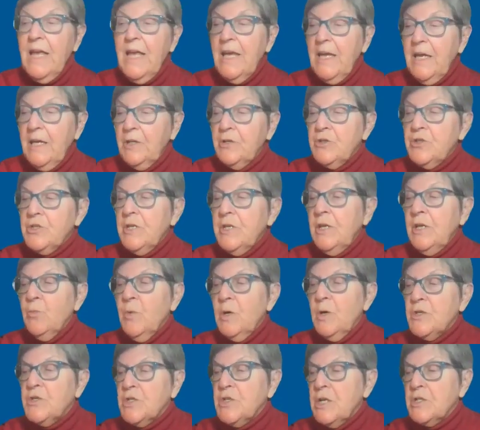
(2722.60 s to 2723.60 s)
age in
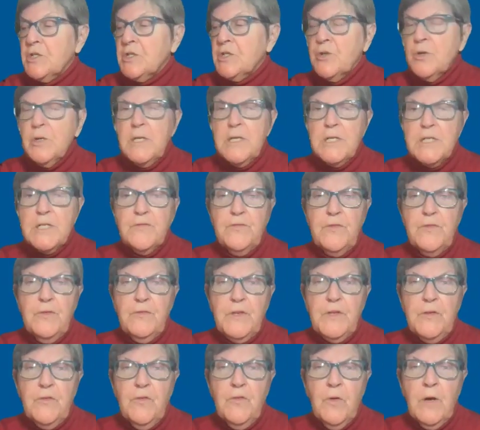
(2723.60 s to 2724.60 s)
Westchester is
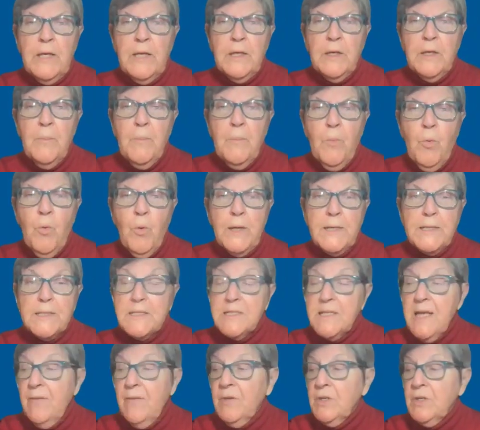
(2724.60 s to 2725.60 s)

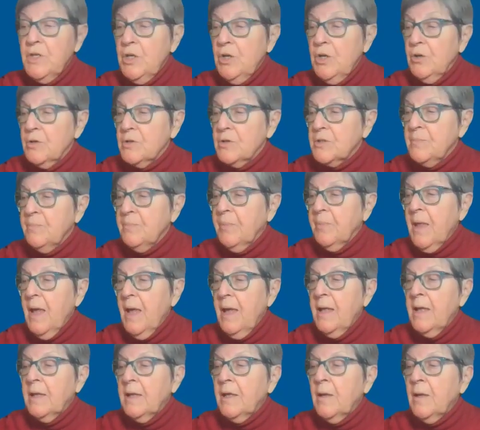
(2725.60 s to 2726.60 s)
51.7 years,
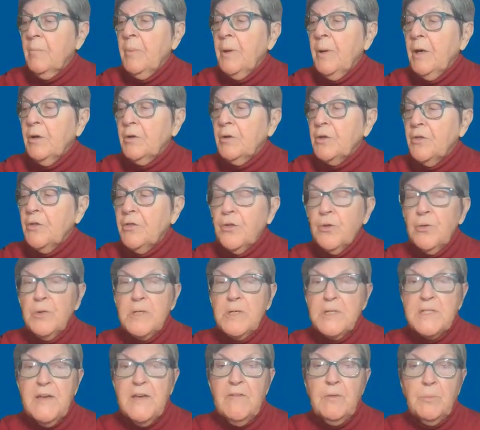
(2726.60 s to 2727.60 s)
compared to
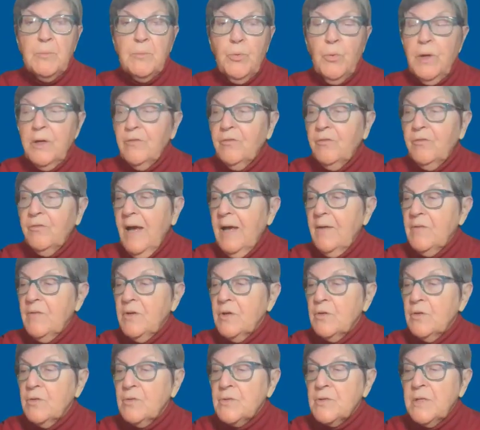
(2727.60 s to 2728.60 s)
37.5
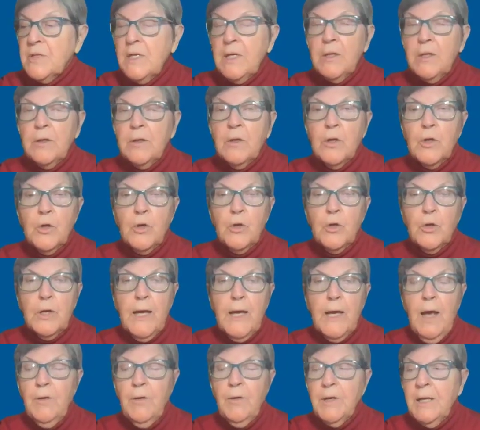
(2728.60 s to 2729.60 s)
years in Cook
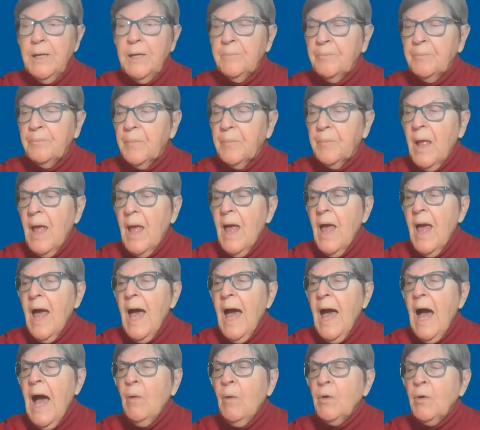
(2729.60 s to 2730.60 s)
County.
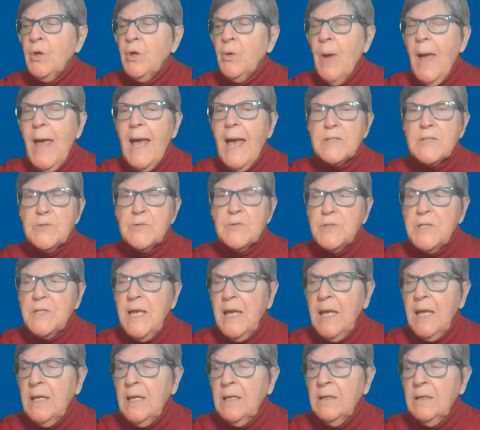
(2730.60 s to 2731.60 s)
How will you
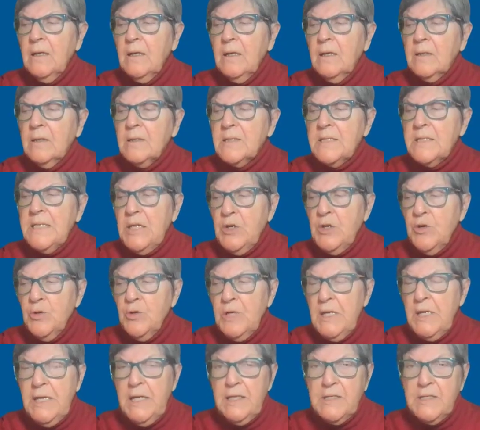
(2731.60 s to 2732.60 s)
ascertain senior
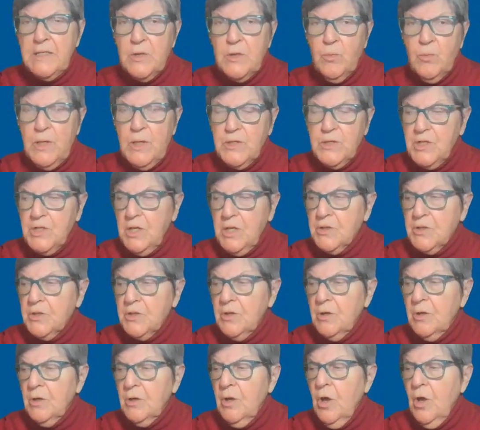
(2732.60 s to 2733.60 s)
needs in
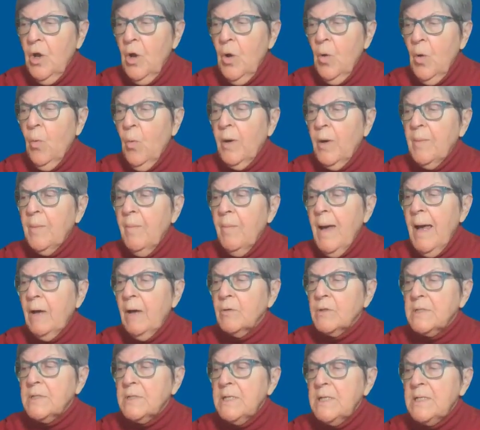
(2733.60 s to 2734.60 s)
Westchester? What
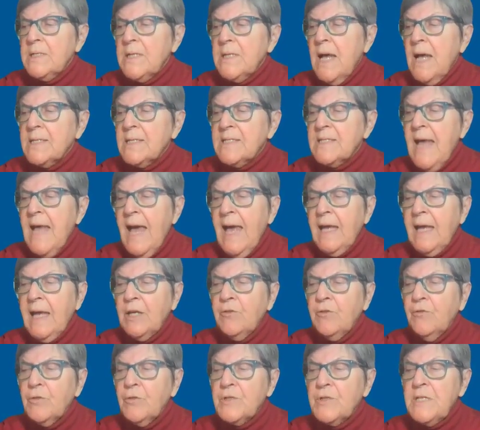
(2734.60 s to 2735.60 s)
amount is
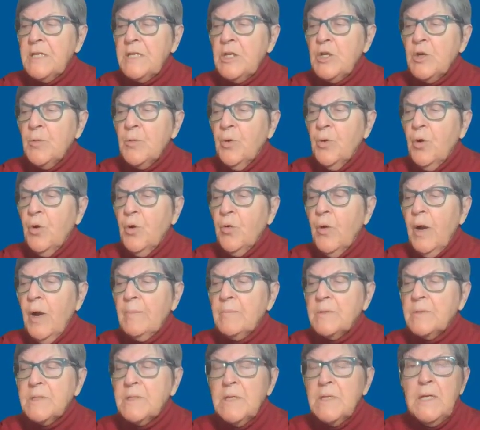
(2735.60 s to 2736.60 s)
assigned for senior
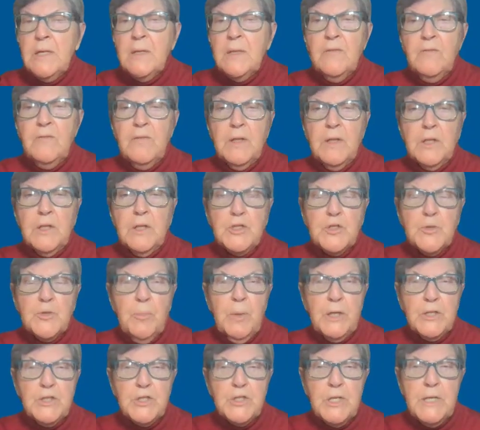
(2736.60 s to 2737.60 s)
programs in the village
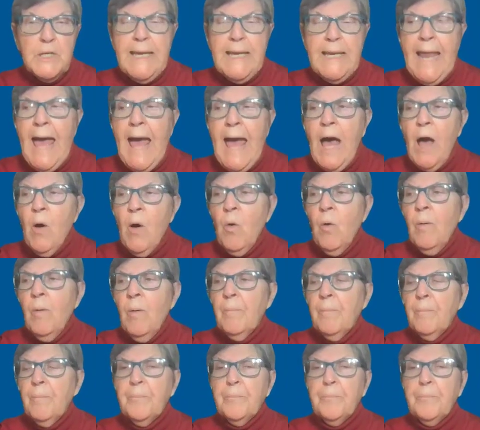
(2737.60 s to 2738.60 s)
budget now?